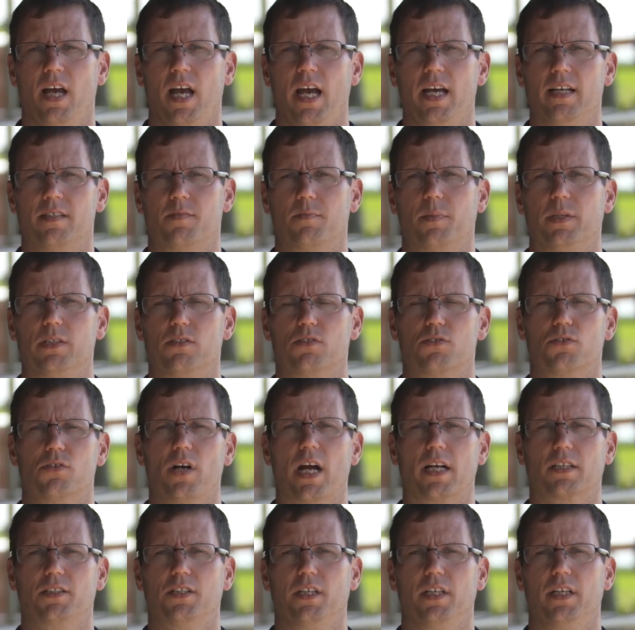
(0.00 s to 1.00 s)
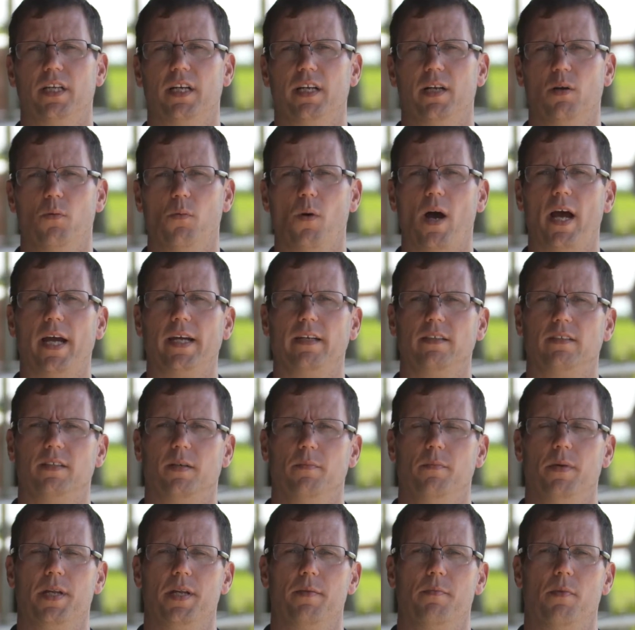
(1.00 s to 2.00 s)
has been structured in a way to
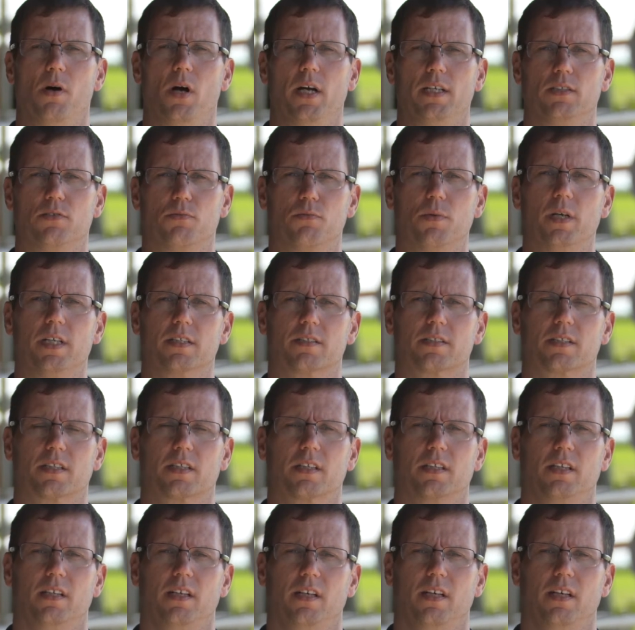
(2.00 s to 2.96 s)
minimise risk.